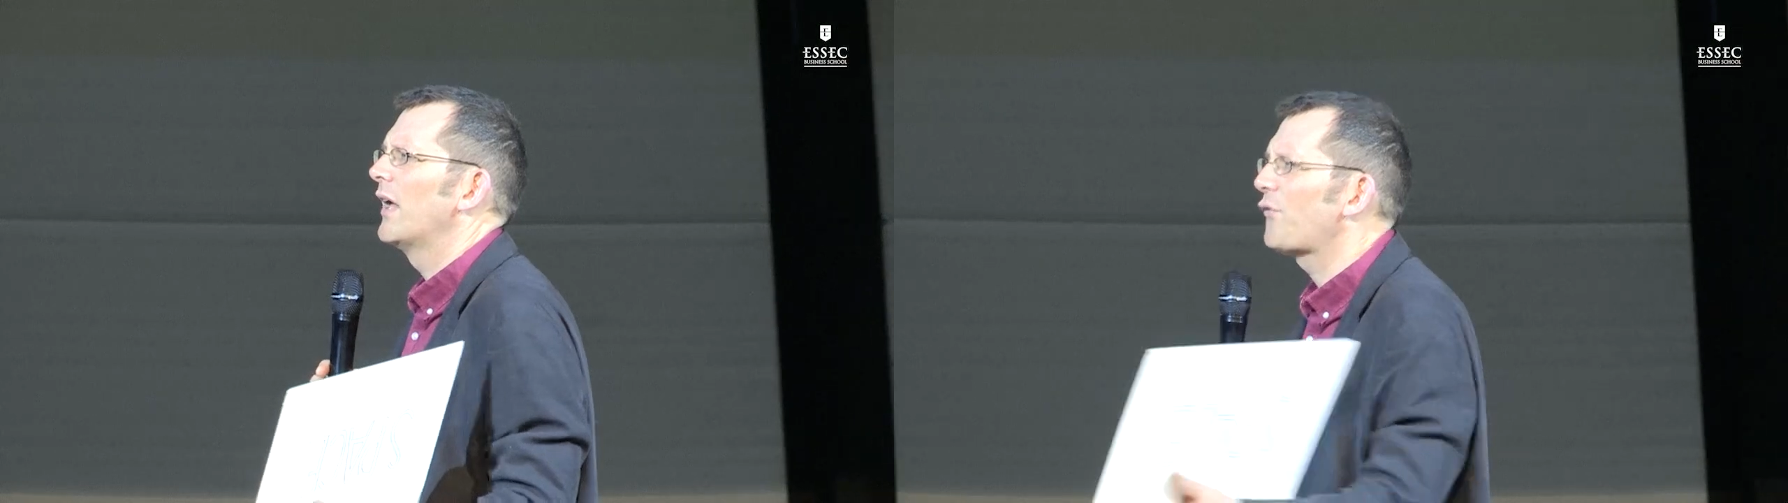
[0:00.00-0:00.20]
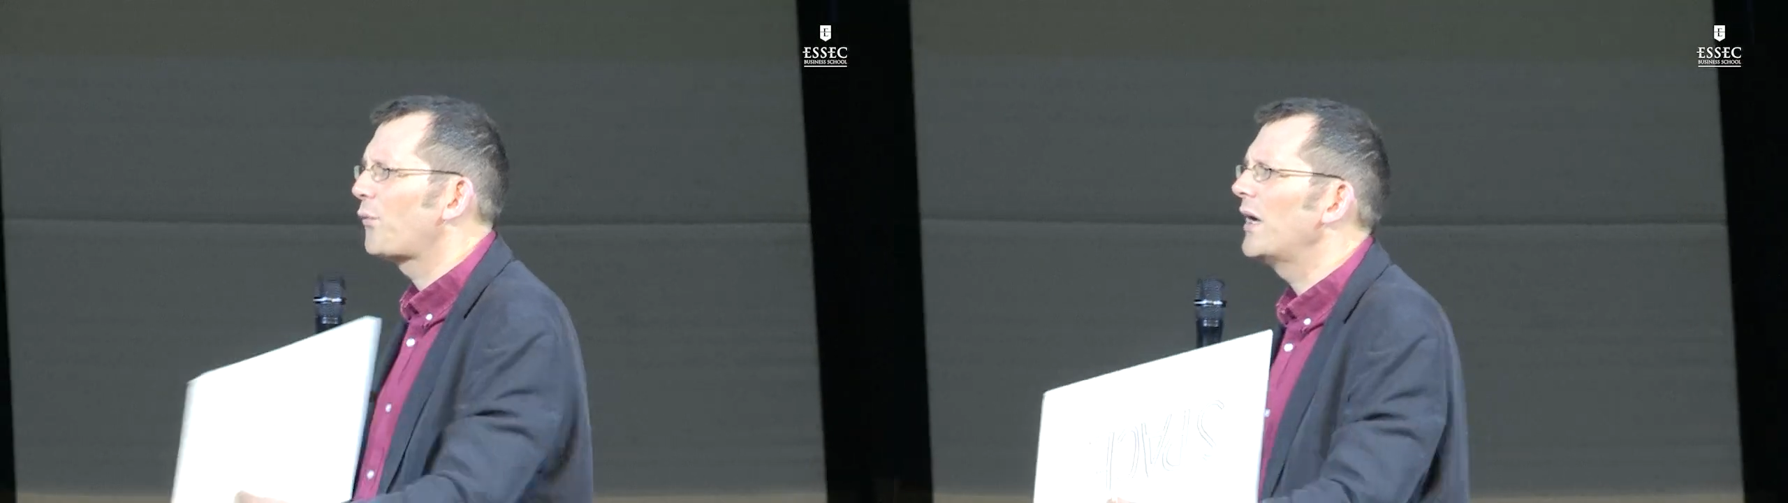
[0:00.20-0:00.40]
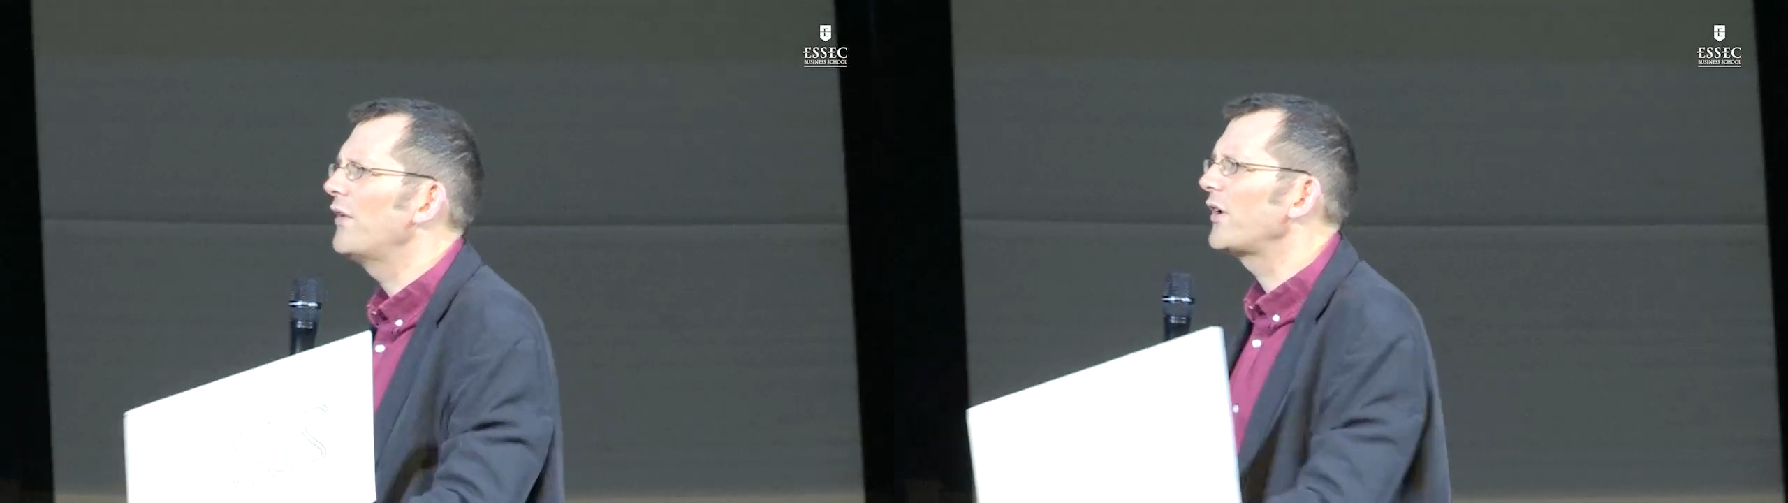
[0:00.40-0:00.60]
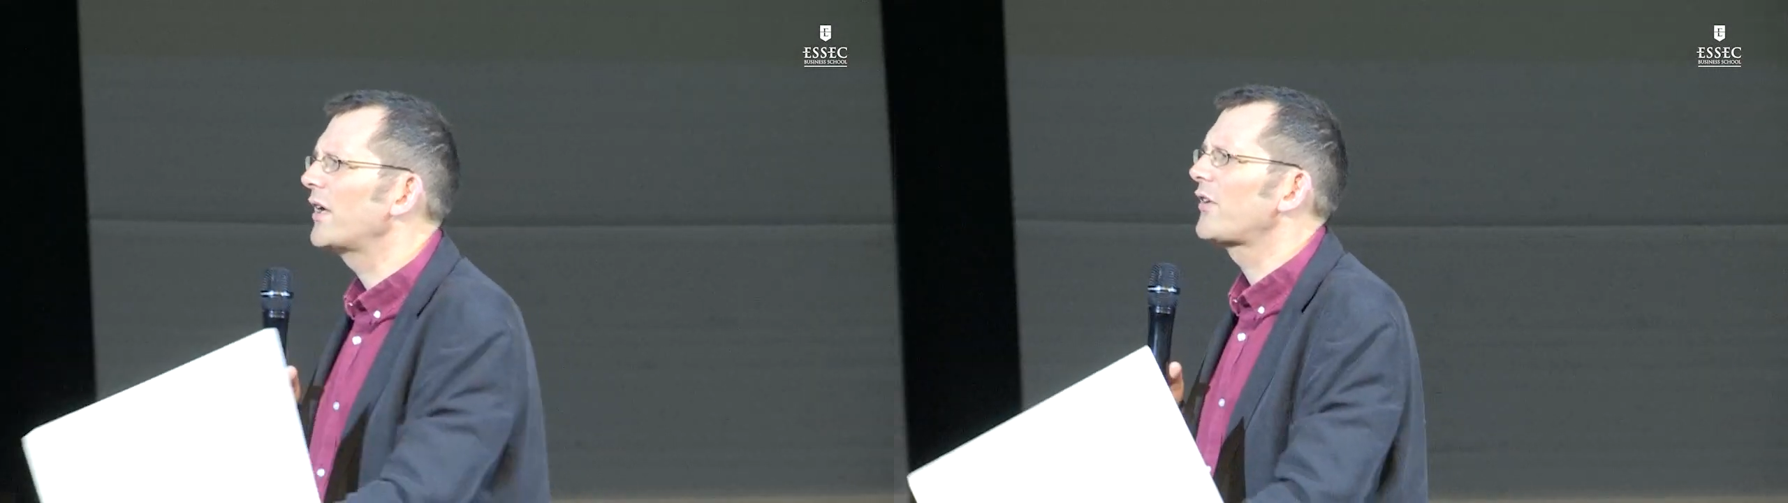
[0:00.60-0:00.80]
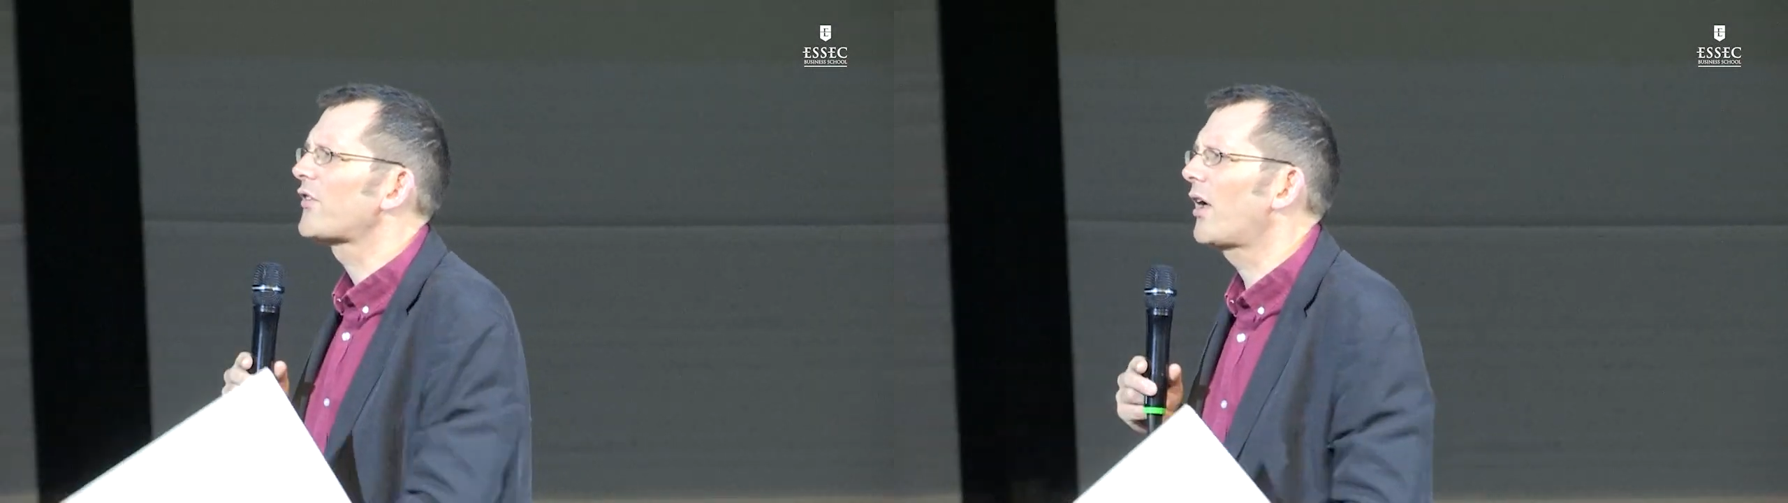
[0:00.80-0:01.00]
If we're living
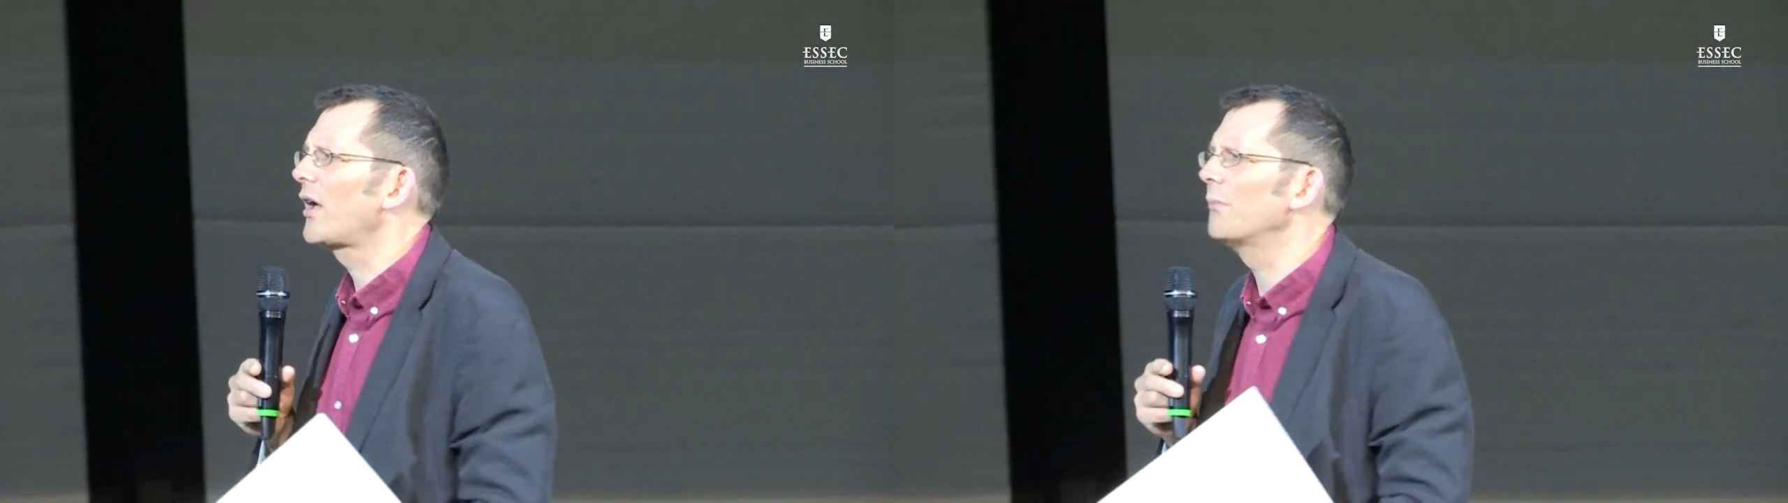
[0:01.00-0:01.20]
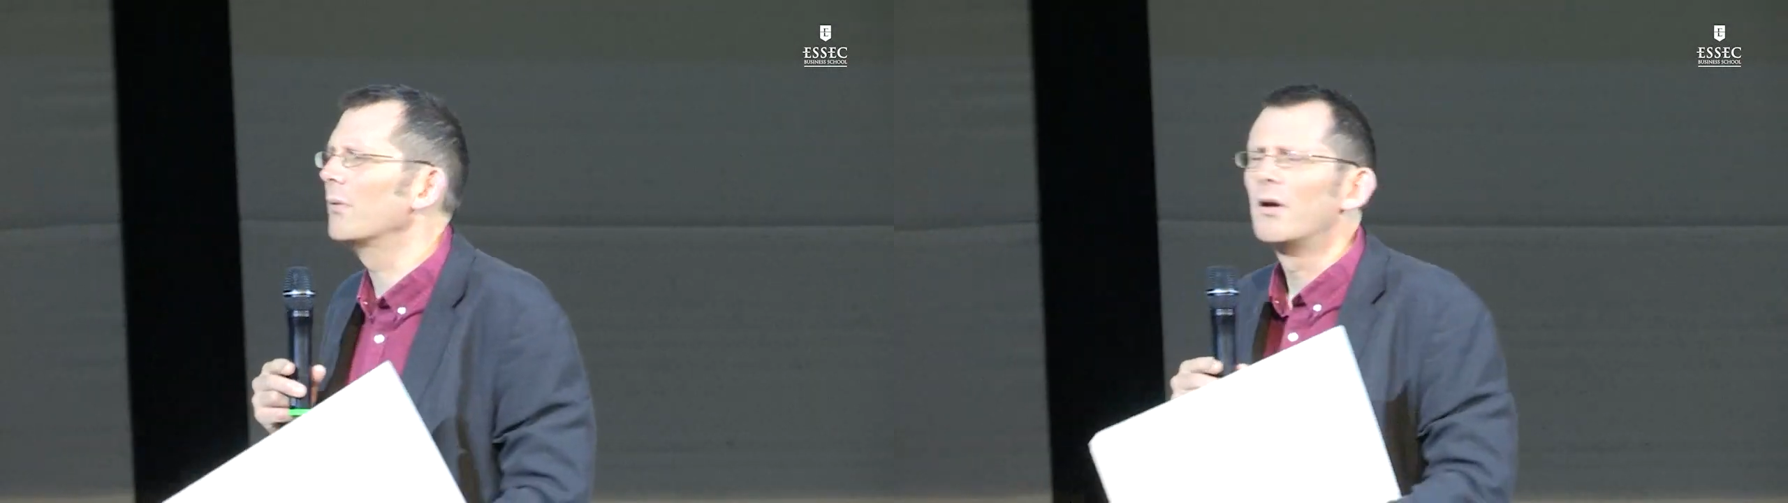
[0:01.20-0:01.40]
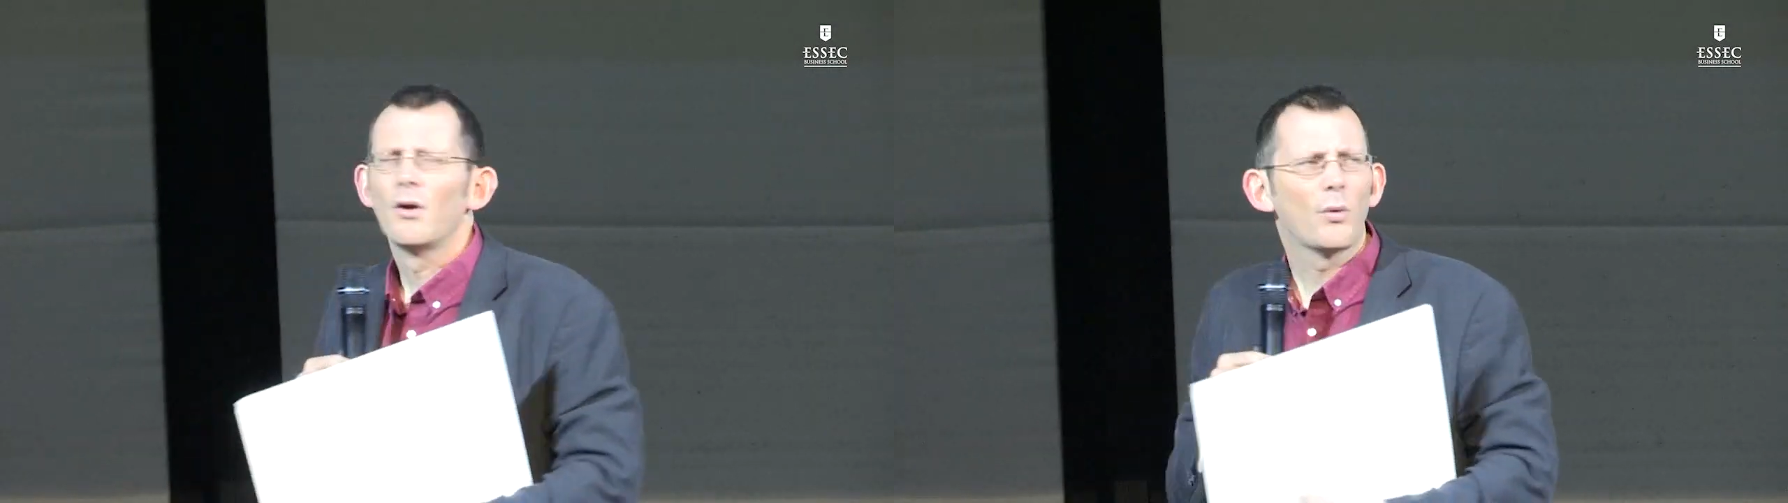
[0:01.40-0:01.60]
in a time